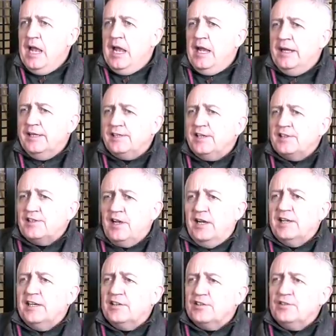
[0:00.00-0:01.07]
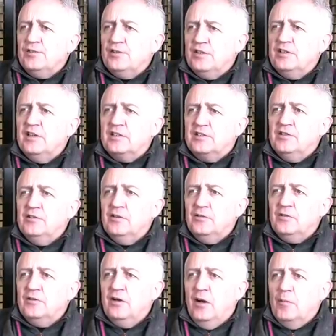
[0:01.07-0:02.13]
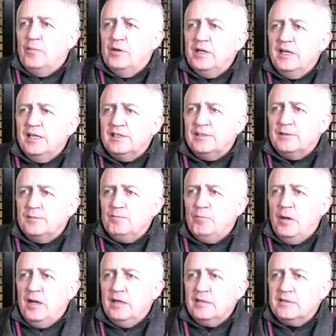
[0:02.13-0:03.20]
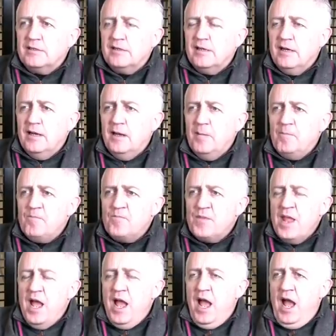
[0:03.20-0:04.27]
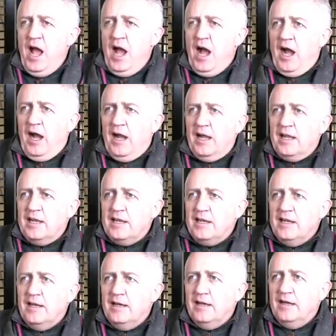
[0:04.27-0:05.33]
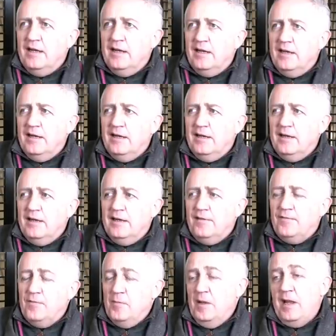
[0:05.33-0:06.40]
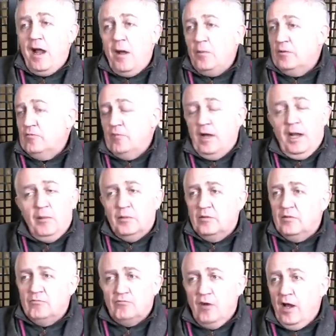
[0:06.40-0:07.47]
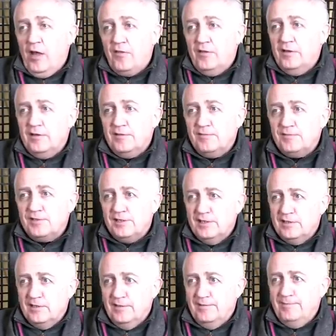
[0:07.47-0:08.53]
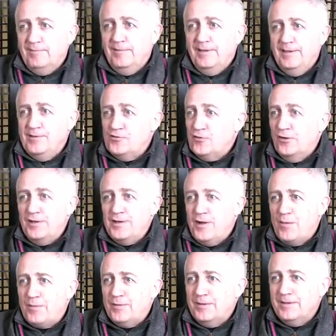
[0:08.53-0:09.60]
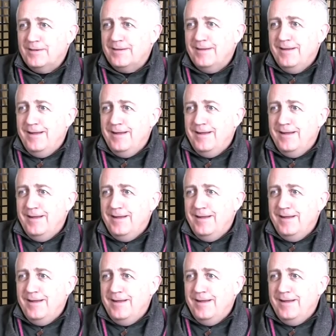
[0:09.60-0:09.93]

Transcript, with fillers: It is exciting to conduct your own opera, yes, but um, I, uh, for me, I would I would rather sit and enjoy the opera